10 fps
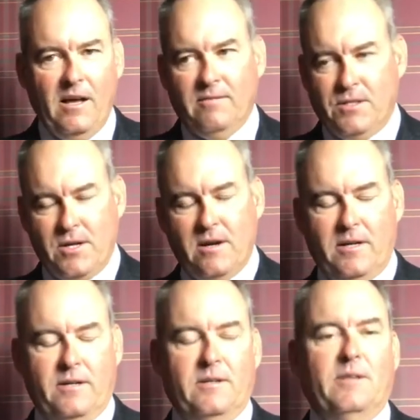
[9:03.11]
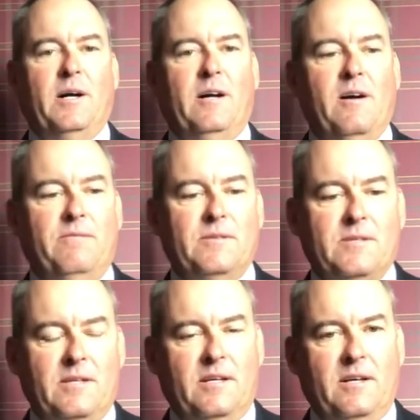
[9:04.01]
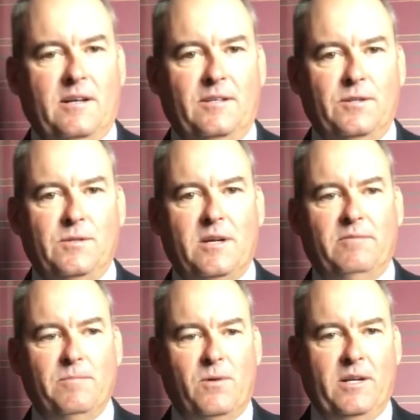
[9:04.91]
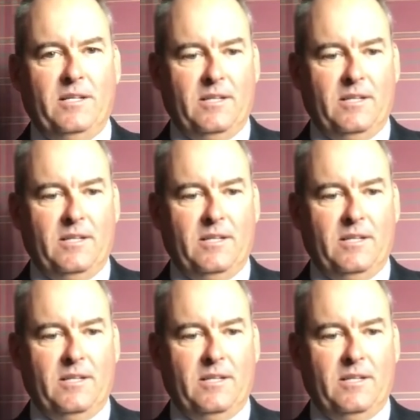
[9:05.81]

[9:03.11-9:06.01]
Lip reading: have a chair here in my office that I use every morning,